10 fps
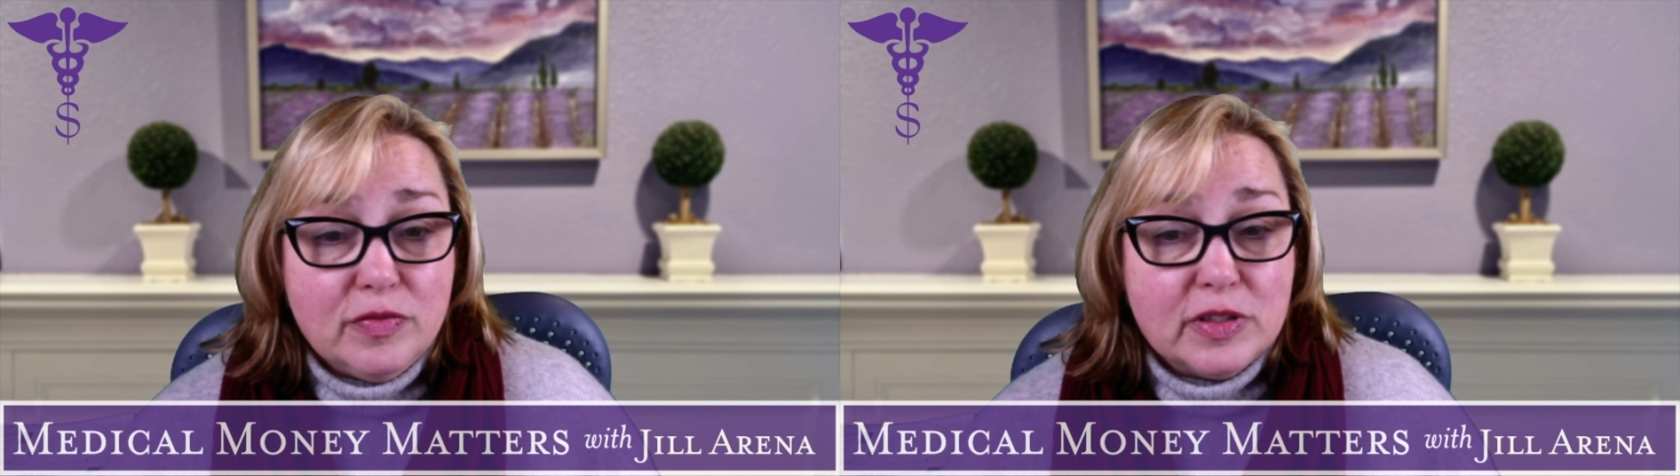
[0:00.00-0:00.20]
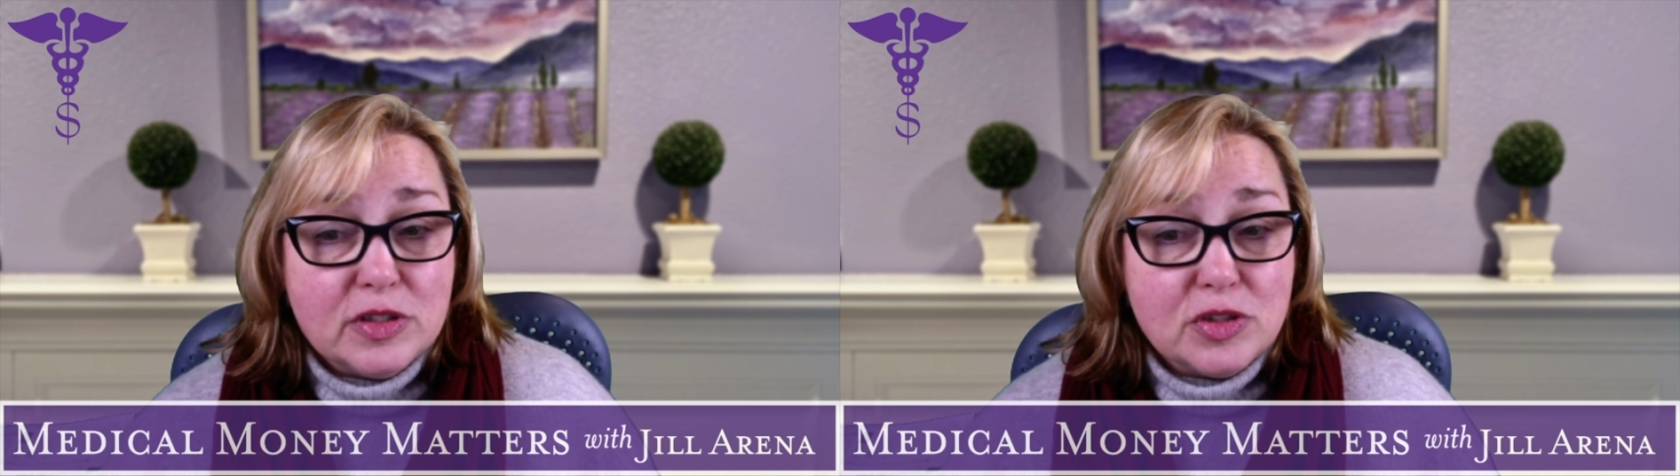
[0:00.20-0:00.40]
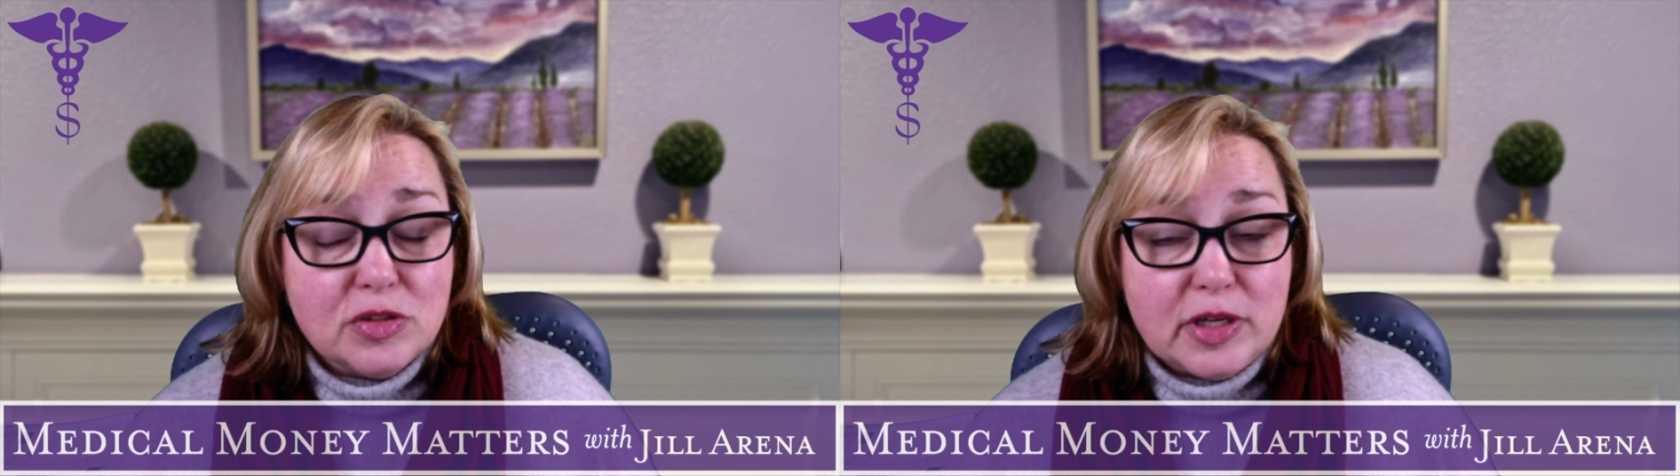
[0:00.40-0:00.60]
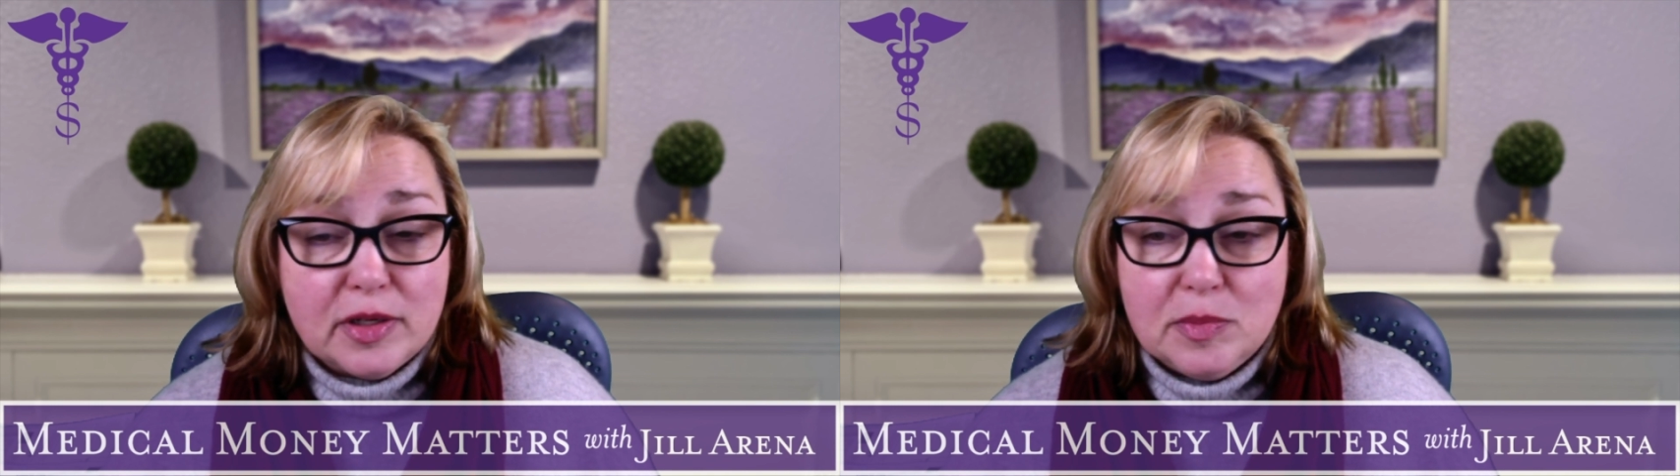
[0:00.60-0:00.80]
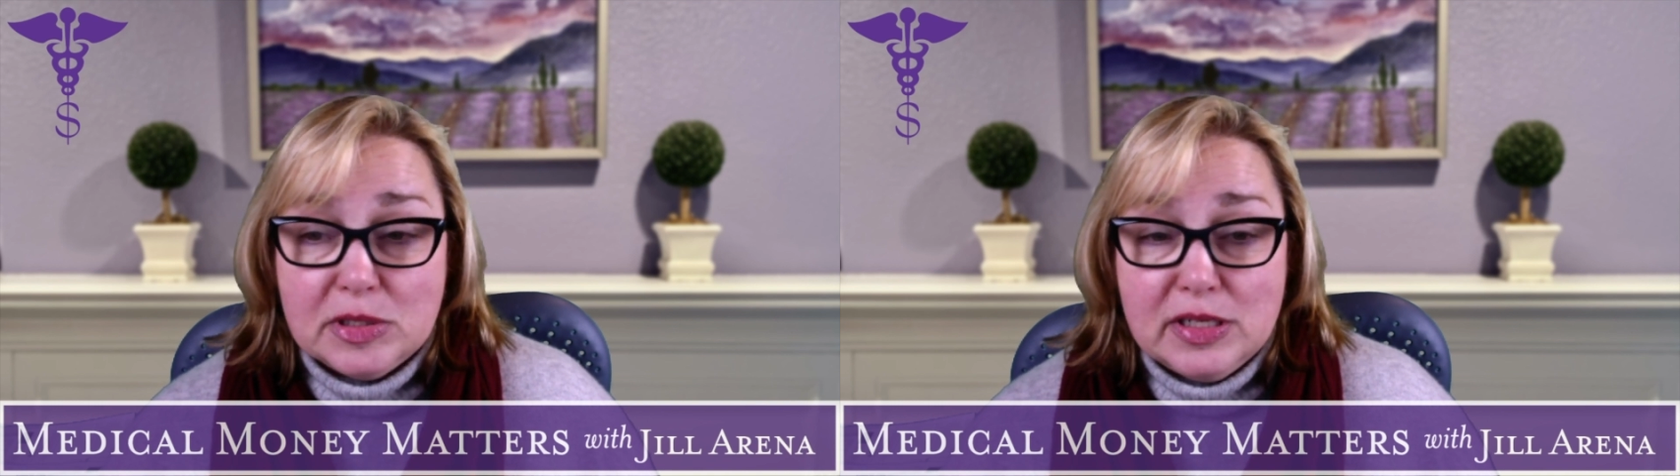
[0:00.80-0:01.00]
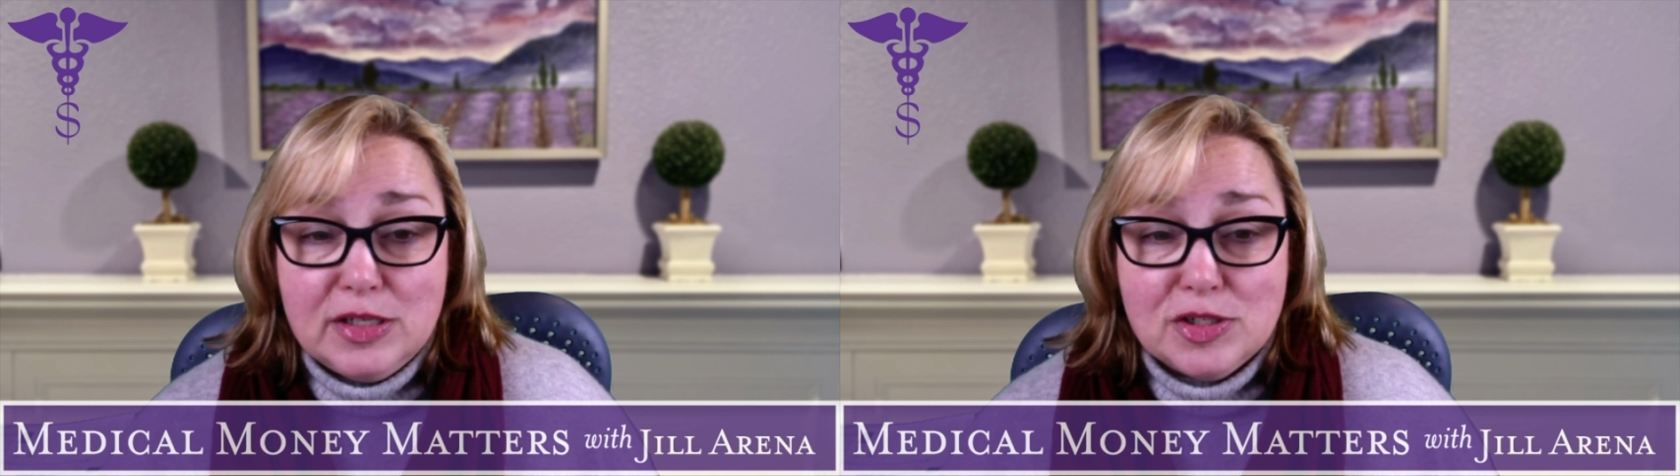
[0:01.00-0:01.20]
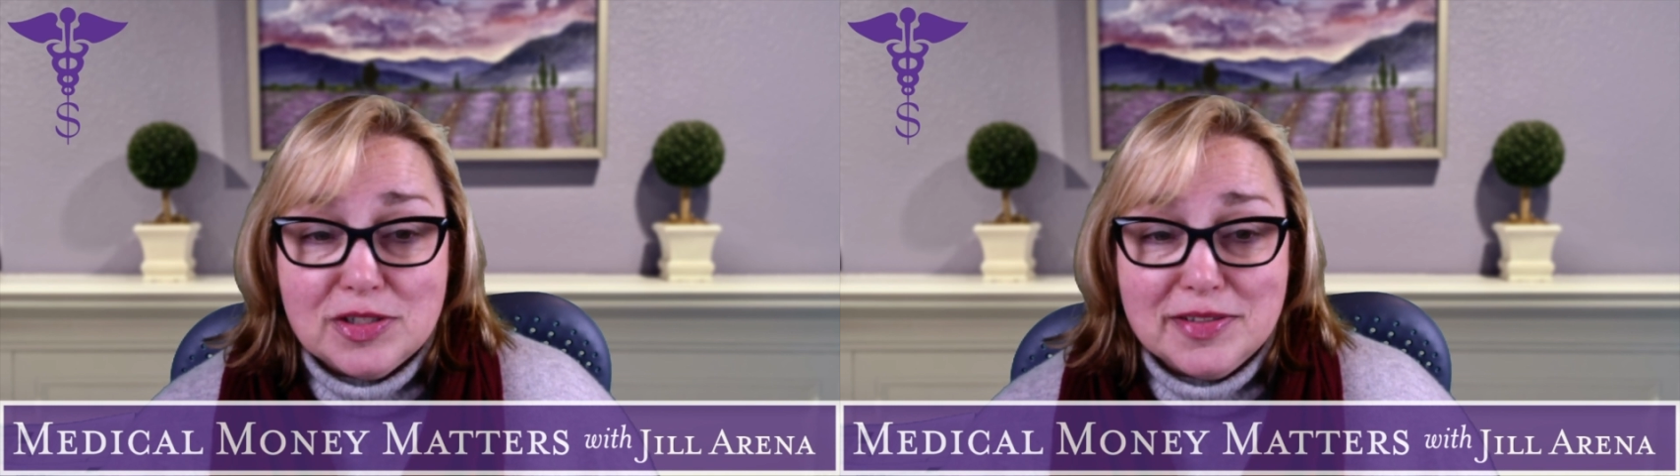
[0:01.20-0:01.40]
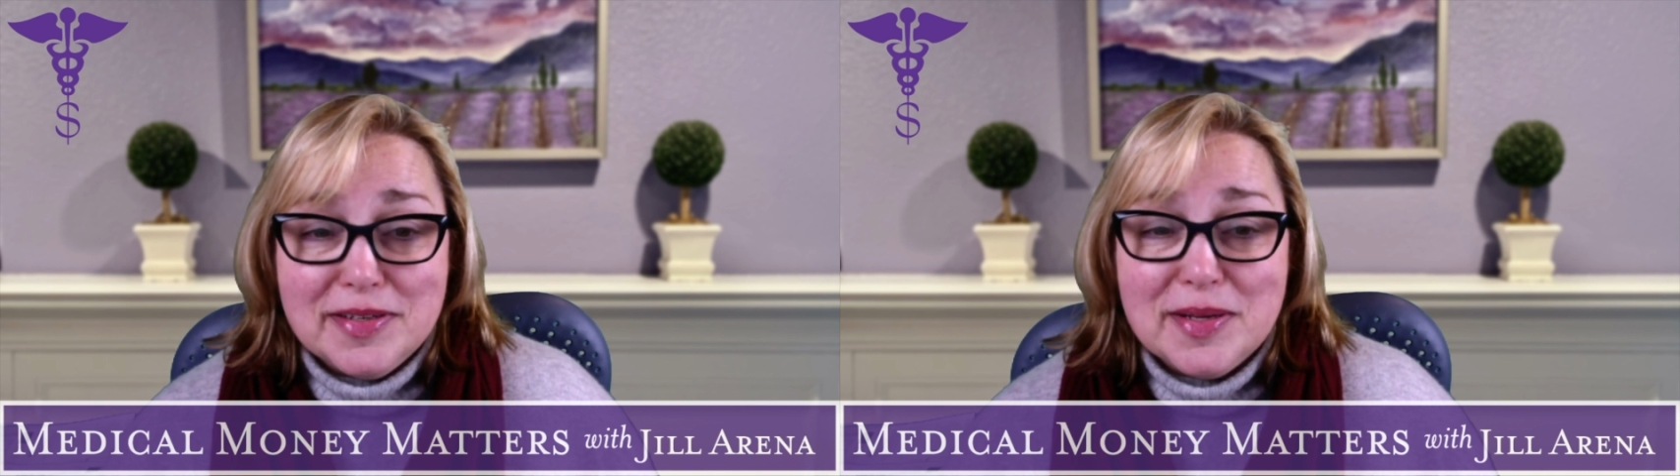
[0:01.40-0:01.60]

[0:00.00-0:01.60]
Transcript: finish your documentation